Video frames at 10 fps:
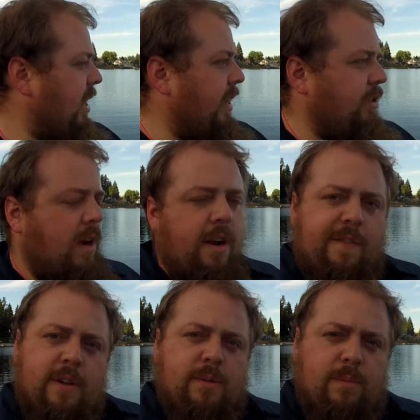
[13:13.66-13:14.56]
cast around a
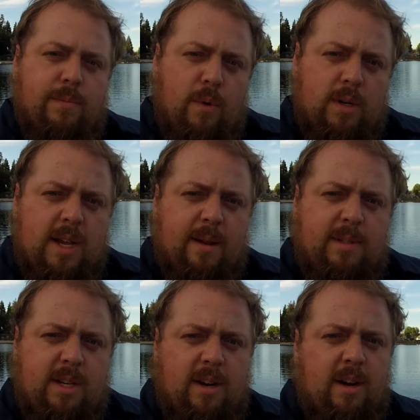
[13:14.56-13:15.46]
few more
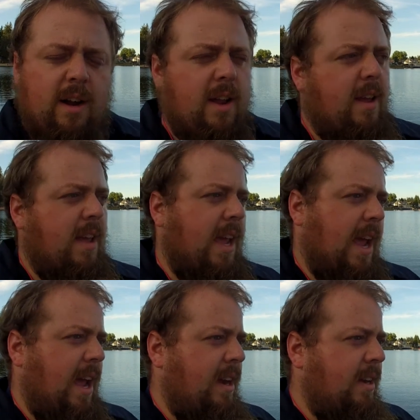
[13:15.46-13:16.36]
times here,
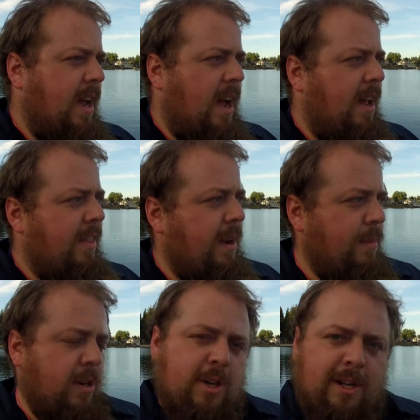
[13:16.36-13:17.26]
and then I'm
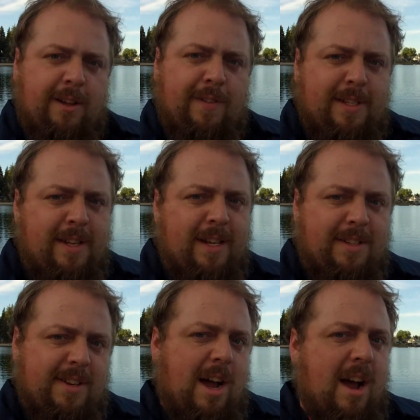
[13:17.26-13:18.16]
gonna try to give these guys
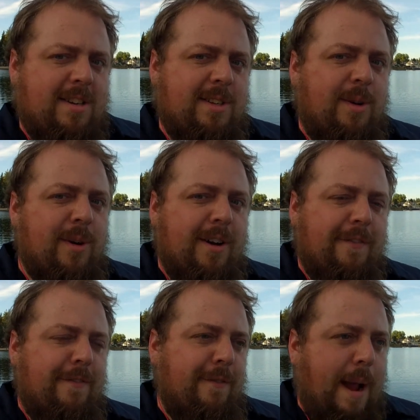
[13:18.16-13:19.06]
the dock. So we're gonna
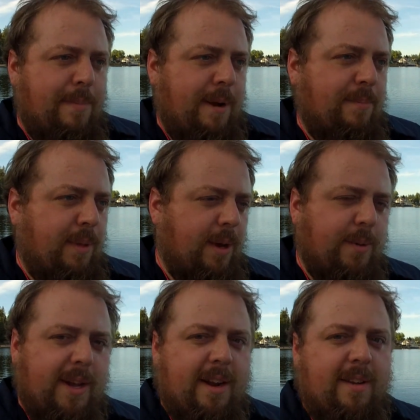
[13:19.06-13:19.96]
wrap it up really
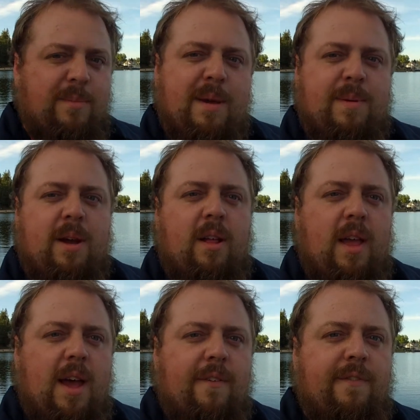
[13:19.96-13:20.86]
quick here, and then maybe
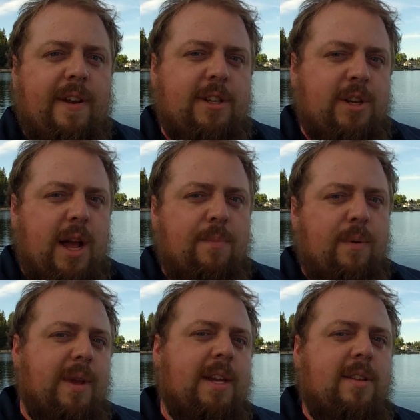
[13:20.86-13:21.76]
I'll finish it up when
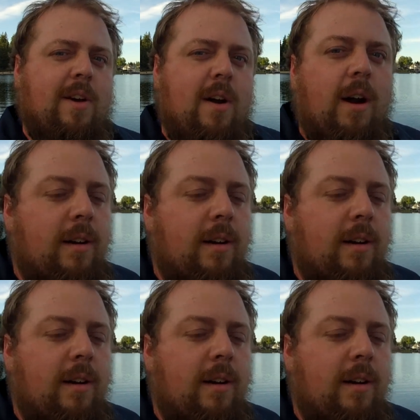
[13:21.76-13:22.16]
we get to the car.